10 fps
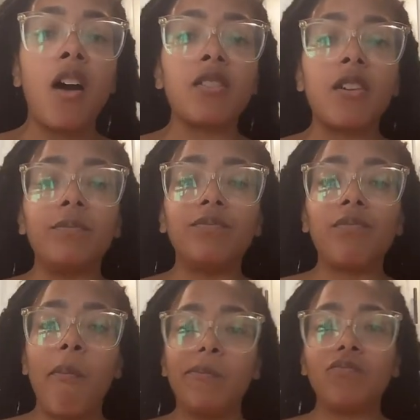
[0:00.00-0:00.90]
also,
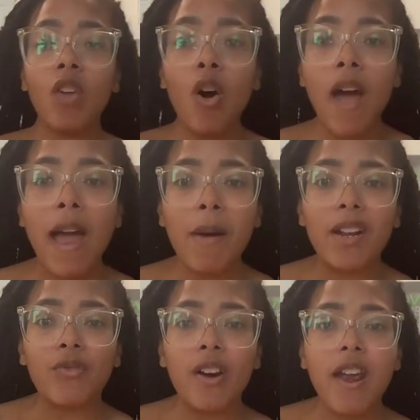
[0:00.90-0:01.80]
oh hey,
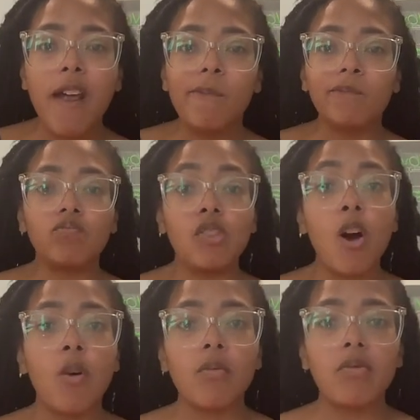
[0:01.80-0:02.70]
best friend.
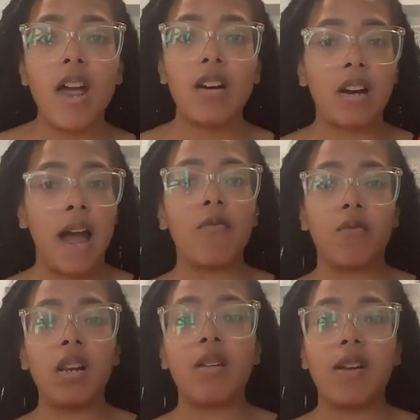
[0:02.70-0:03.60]
No, that
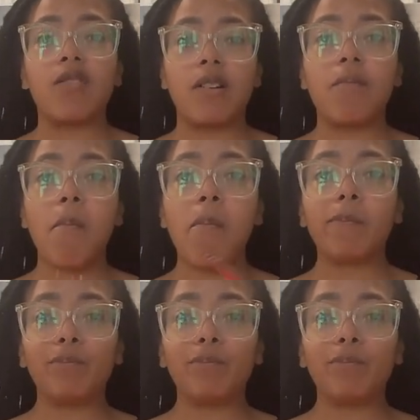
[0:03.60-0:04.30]
like really best friend.